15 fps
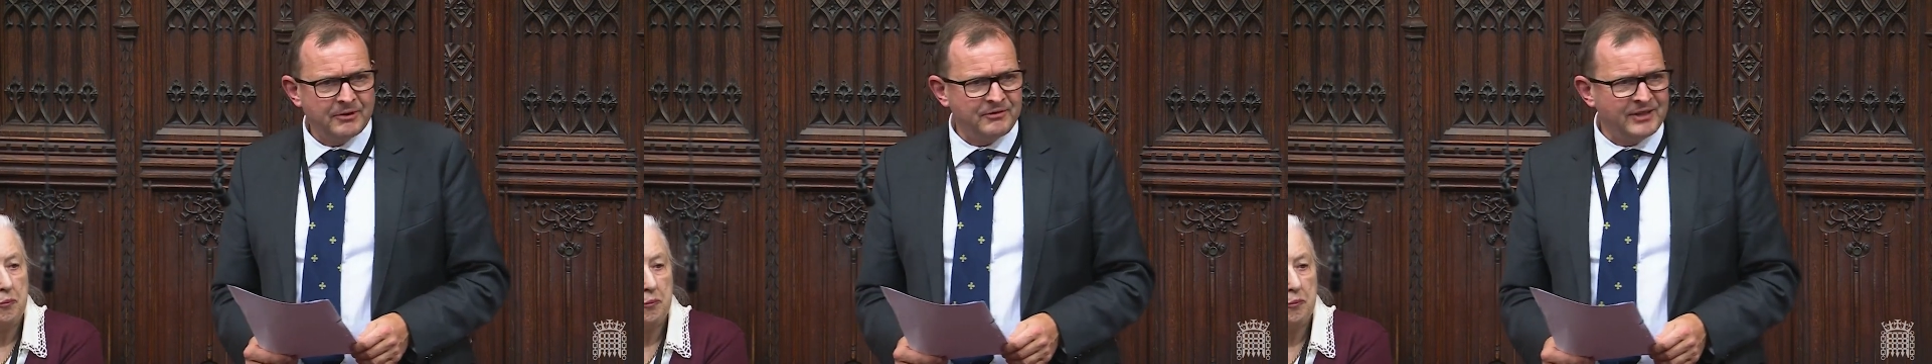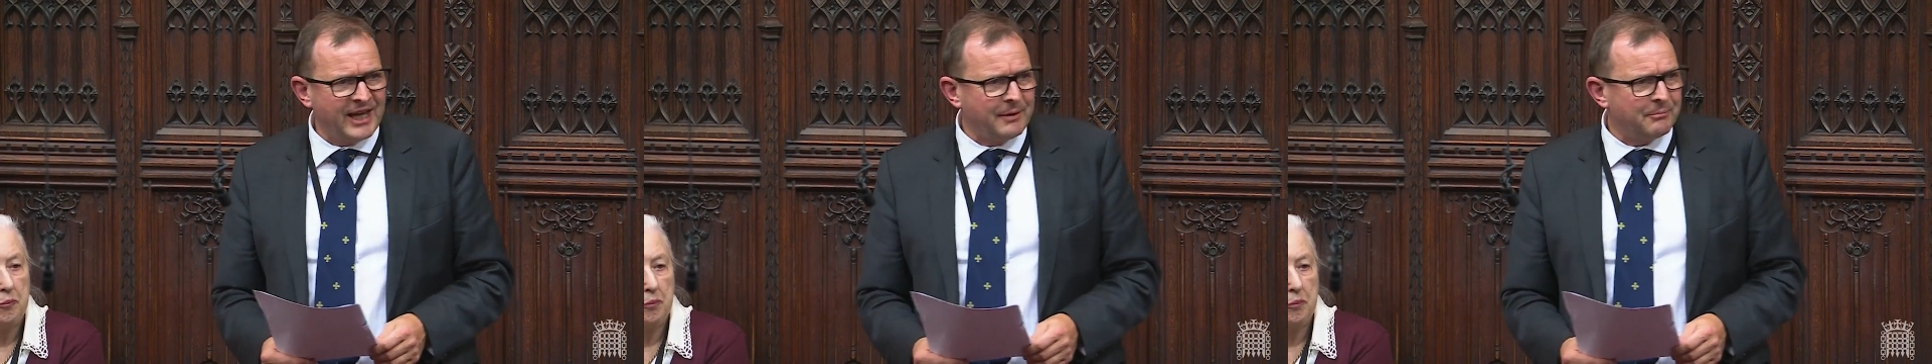
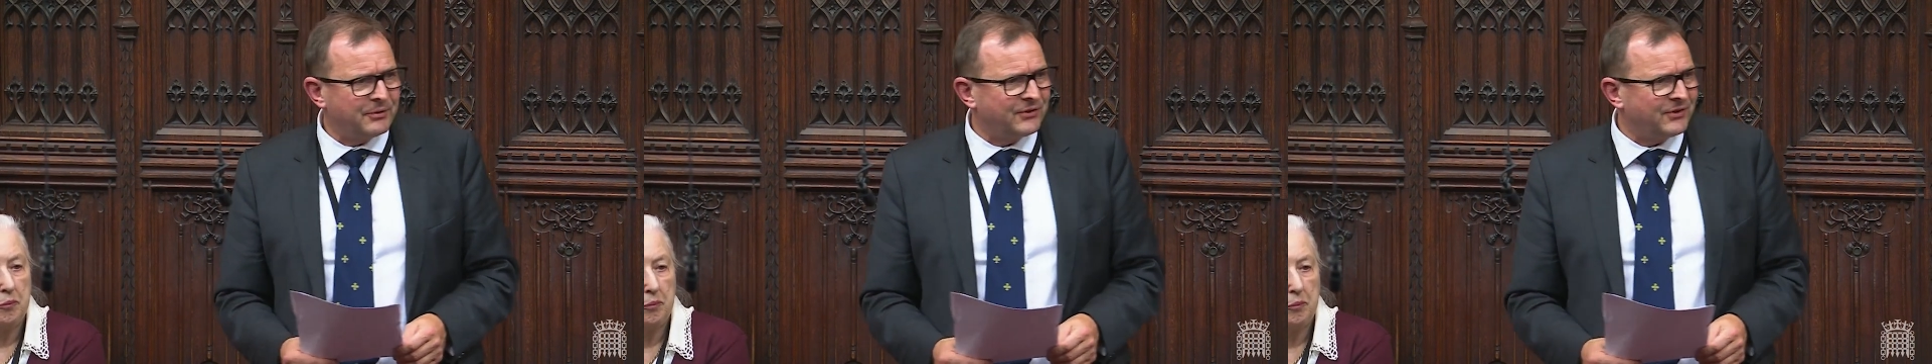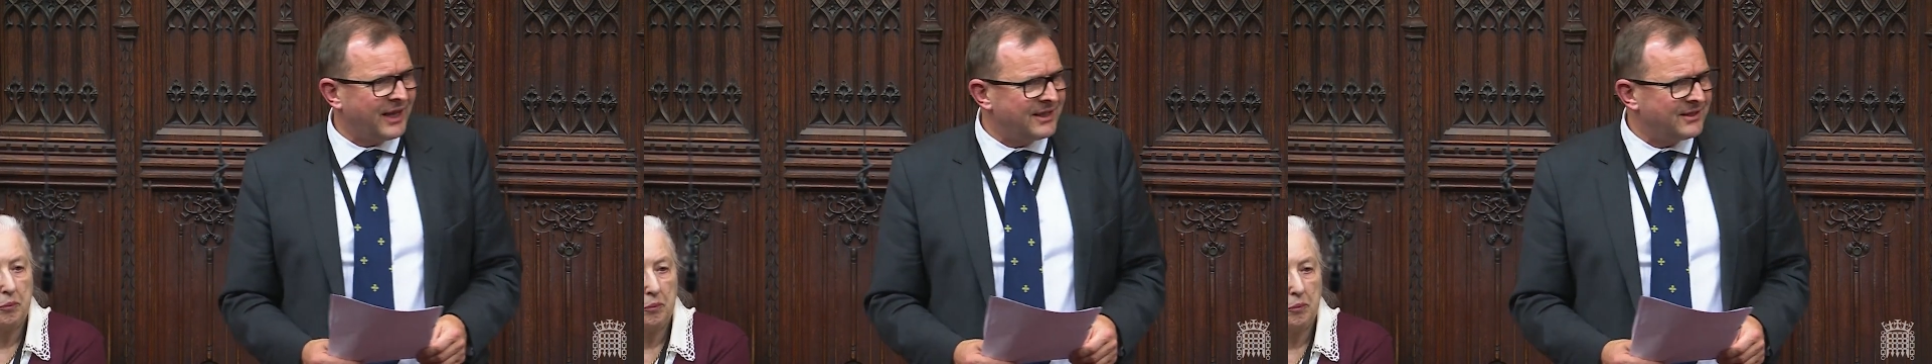
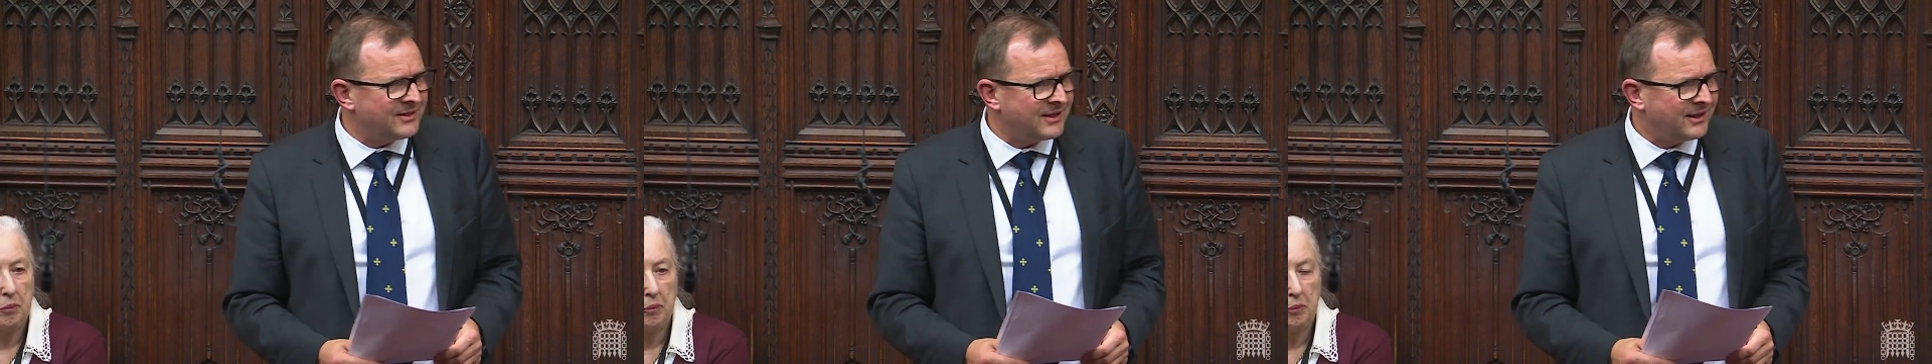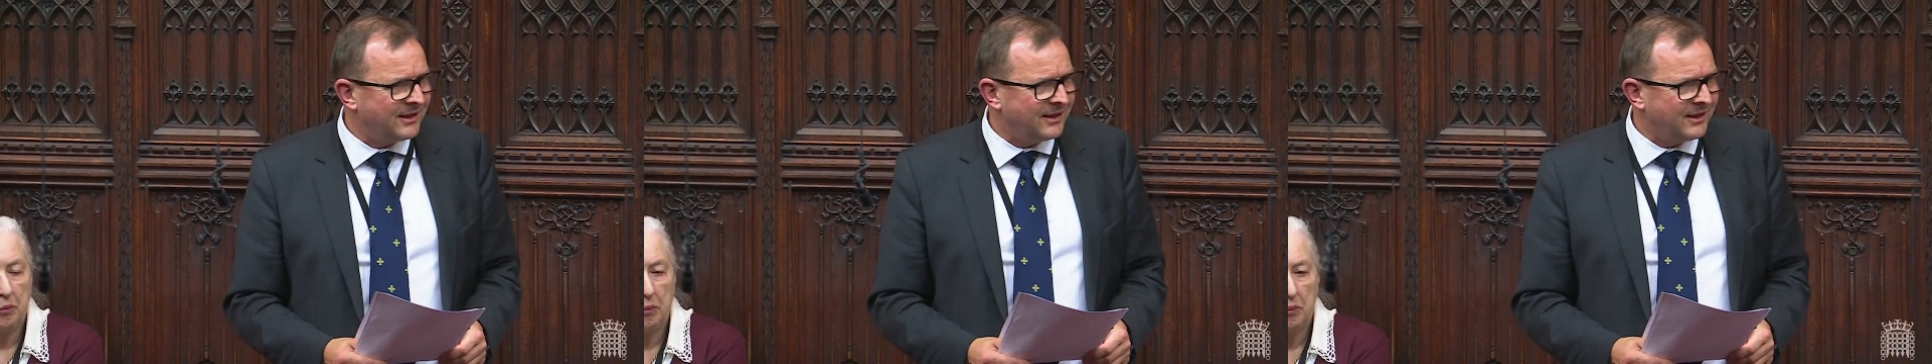
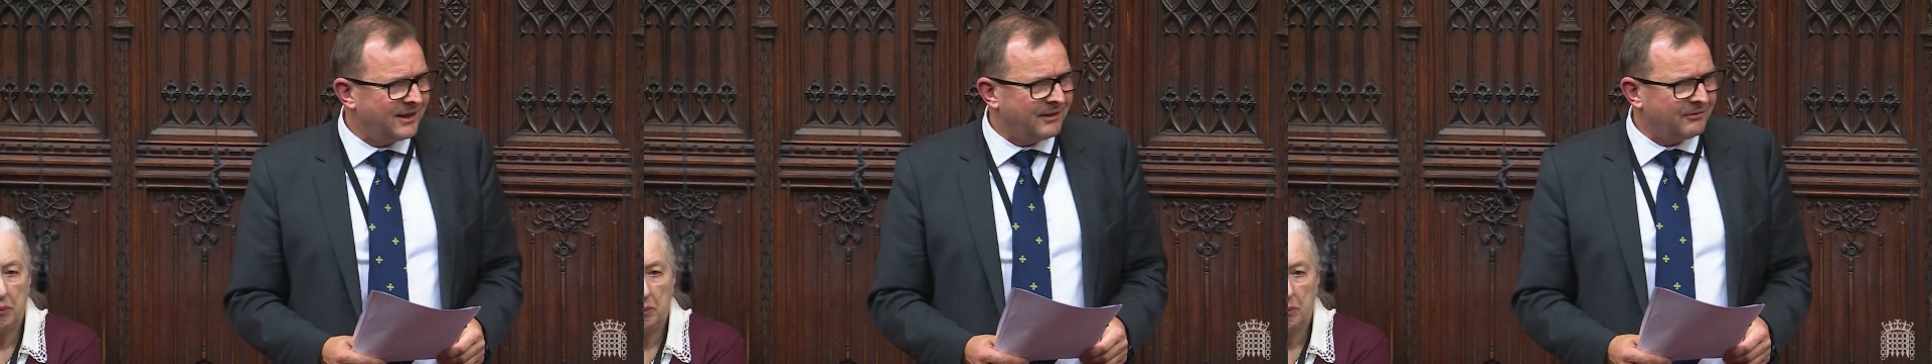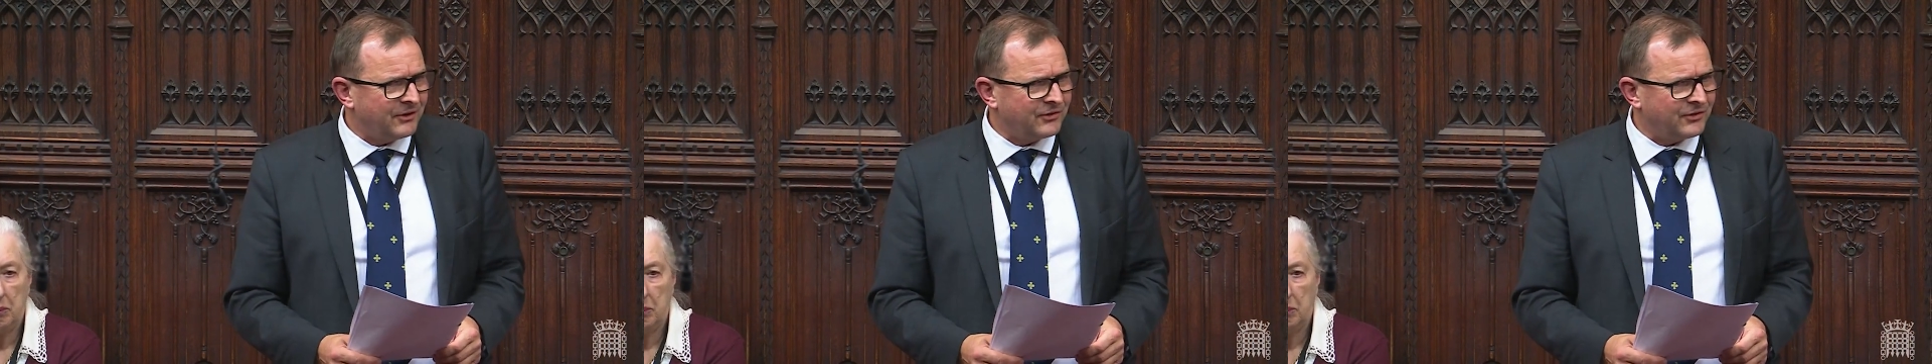58%
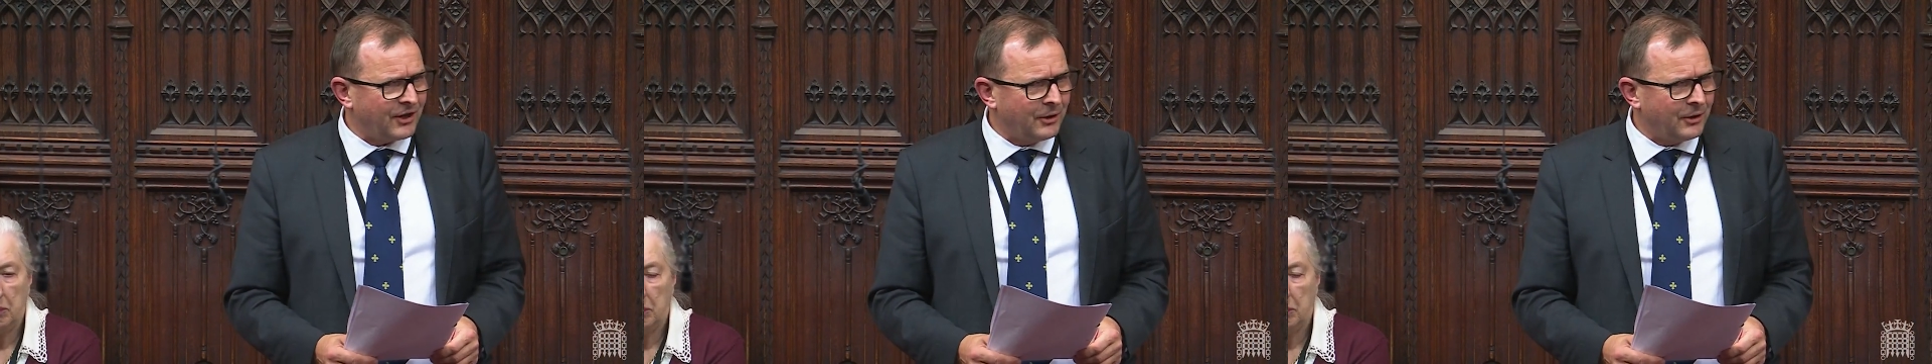for